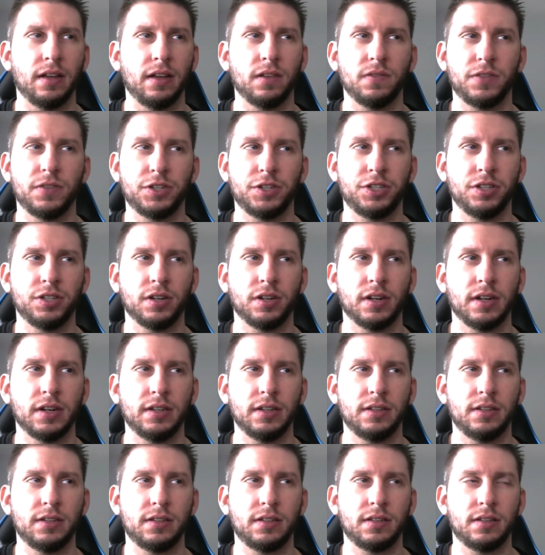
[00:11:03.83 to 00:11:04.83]

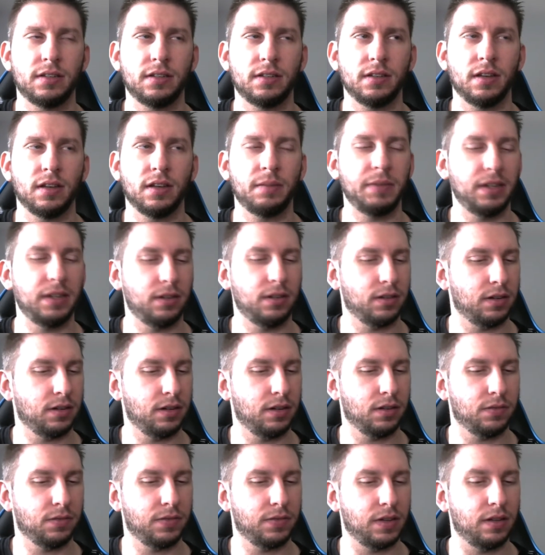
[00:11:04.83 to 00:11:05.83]
shot. I mean, not
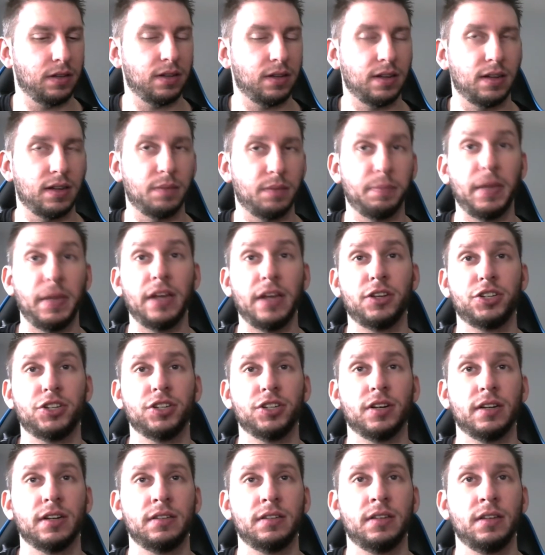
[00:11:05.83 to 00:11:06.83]
alpha, uh, beta
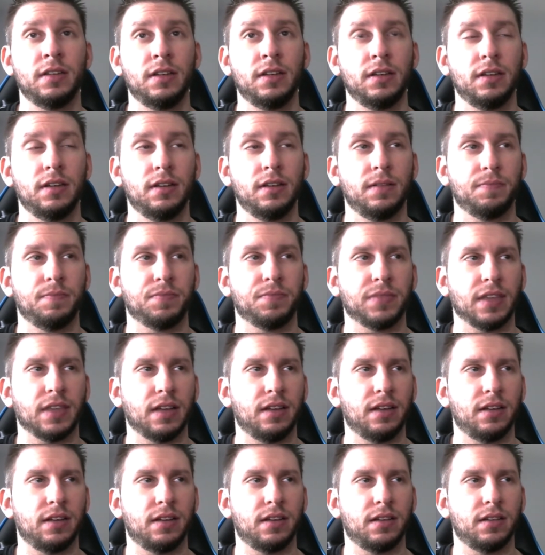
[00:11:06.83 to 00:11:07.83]
shot. Uh,
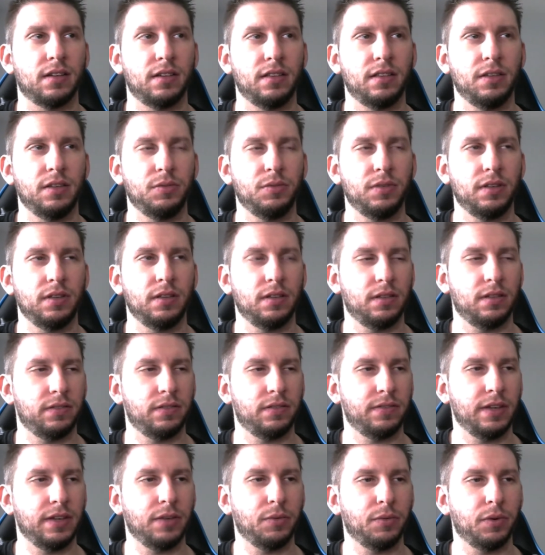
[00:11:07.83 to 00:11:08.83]
I think I
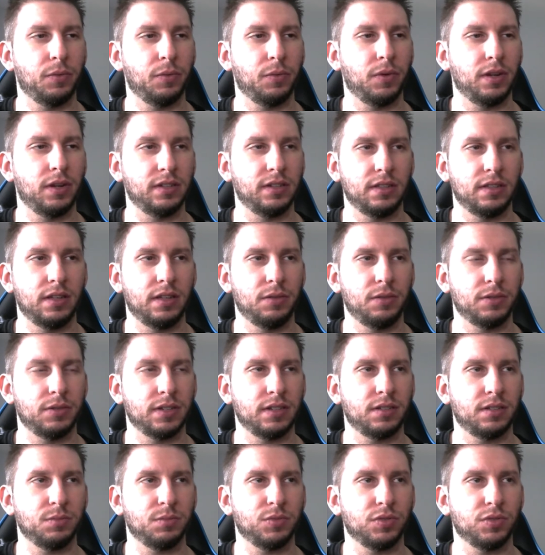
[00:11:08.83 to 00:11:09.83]
forget what it was. I think it was like
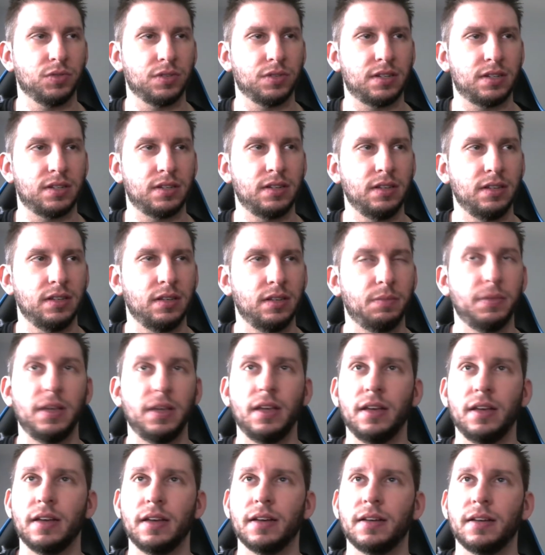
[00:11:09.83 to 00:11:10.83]
some sort of sneak
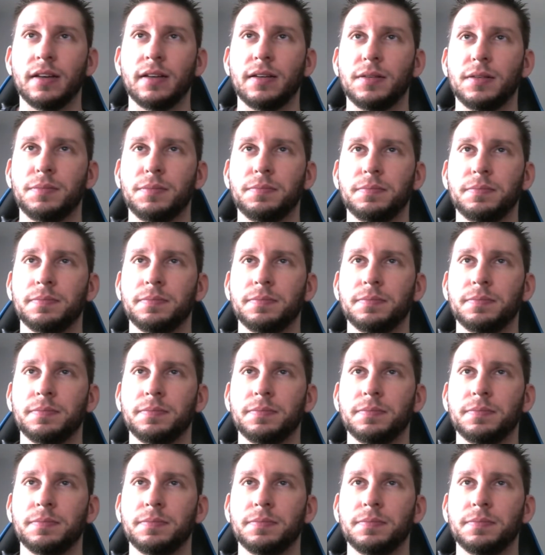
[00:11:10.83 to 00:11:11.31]
peek. Um,